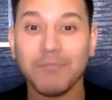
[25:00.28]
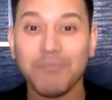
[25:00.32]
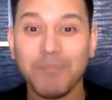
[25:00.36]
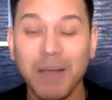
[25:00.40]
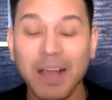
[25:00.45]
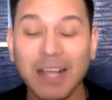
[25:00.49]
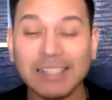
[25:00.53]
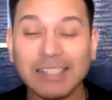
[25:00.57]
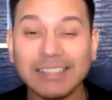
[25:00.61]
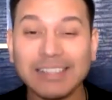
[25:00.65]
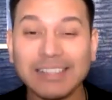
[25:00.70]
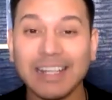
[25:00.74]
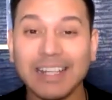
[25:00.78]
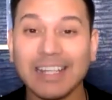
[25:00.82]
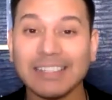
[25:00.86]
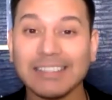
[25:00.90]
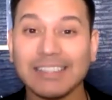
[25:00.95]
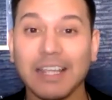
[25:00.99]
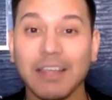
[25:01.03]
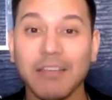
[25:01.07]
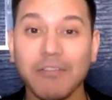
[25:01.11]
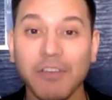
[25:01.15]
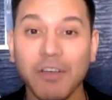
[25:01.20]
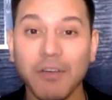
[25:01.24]
master
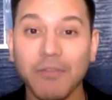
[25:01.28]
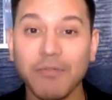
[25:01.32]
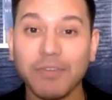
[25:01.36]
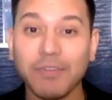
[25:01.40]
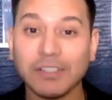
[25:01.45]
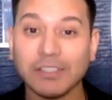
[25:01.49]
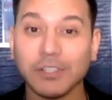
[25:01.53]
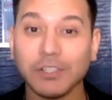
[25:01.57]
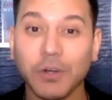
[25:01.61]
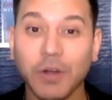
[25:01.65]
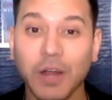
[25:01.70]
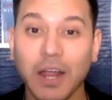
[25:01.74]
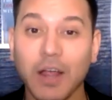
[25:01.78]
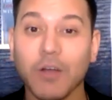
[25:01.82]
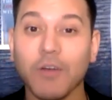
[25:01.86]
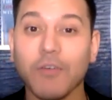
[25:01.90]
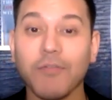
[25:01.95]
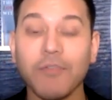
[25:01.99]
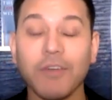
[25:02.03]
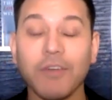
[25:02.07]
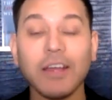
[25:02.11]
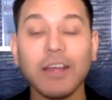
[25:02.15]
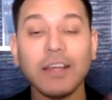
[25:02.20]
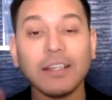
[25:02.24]
this area of physical
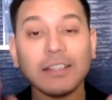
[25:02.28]
health.